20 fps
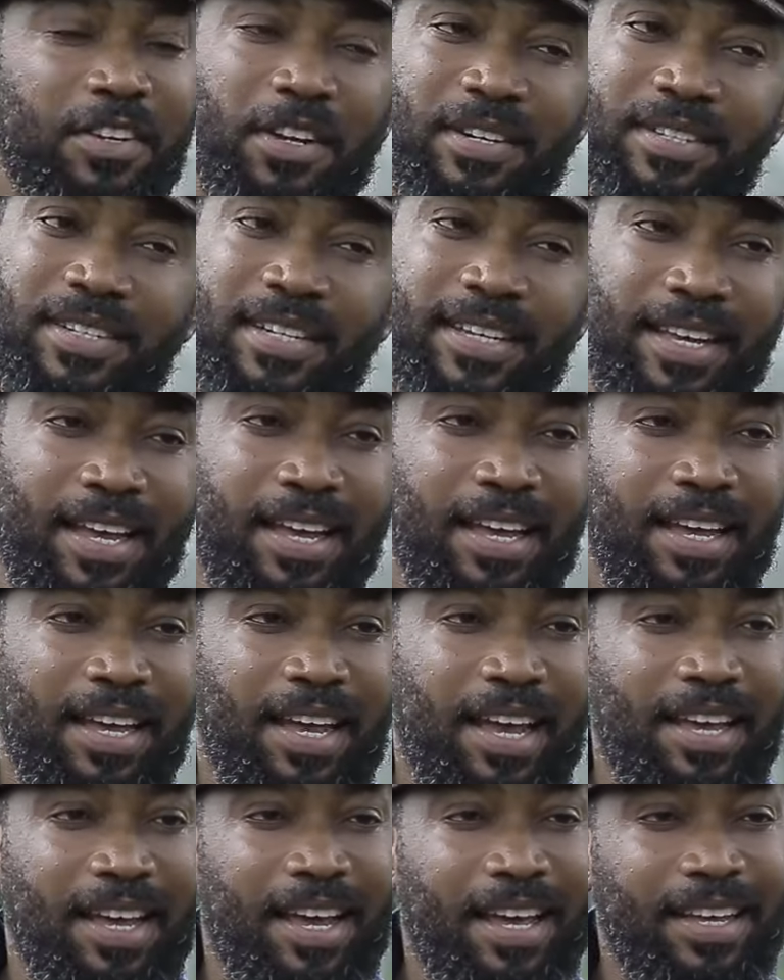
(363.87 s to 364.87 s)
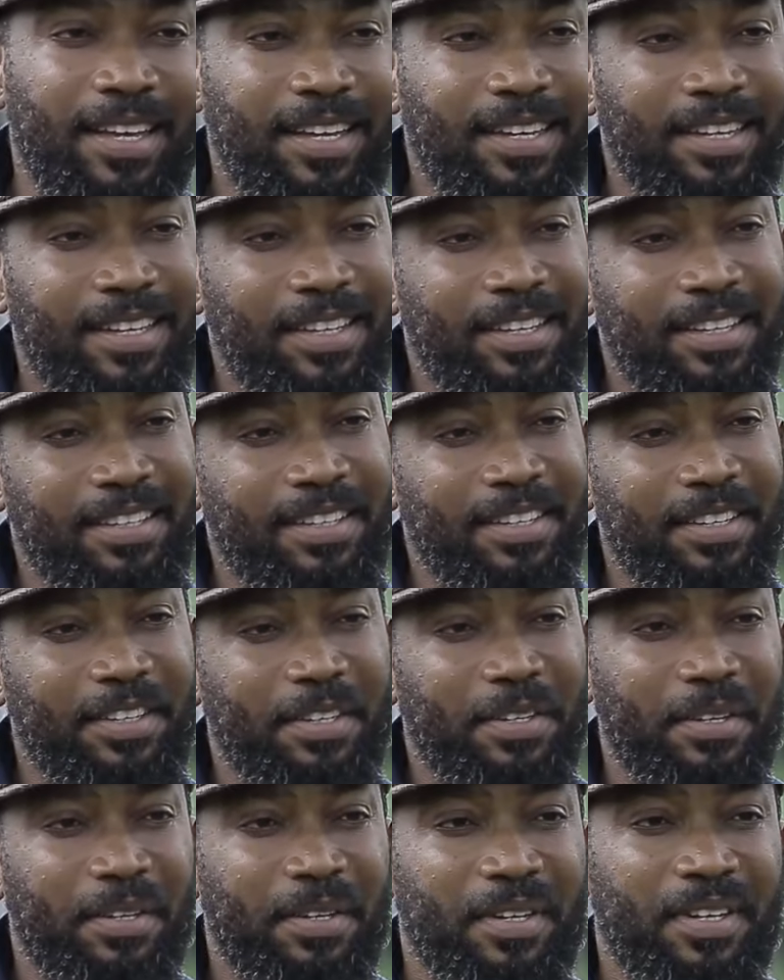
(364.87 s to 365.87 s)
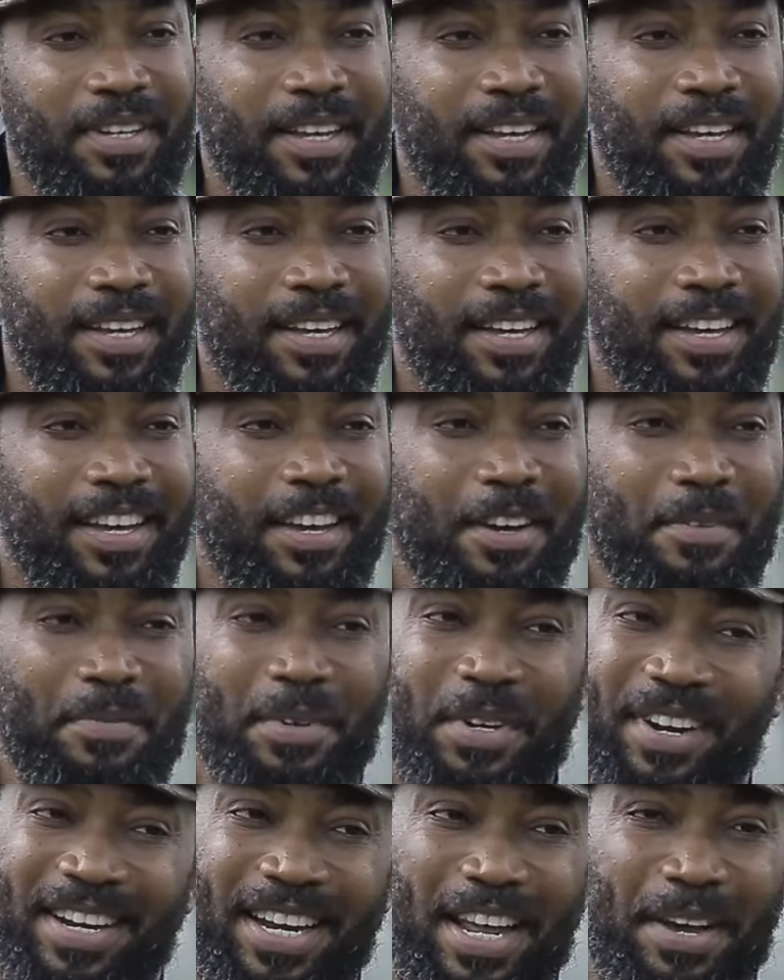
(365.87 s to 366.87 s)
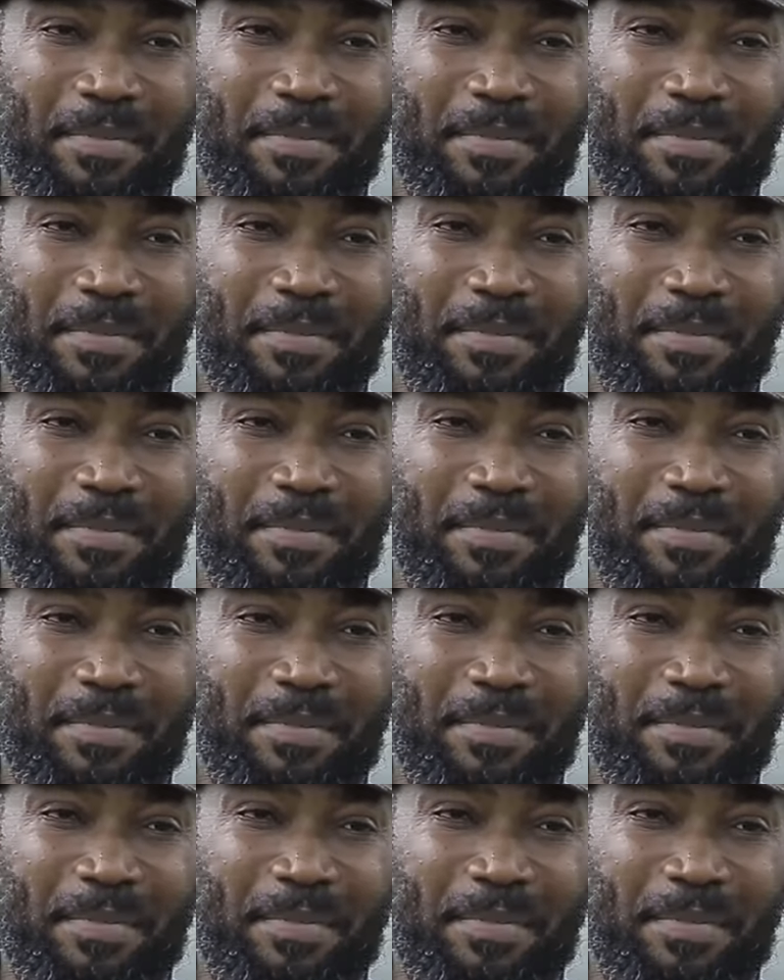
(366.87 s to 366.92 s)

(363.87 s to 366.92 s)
Not here. Hold on,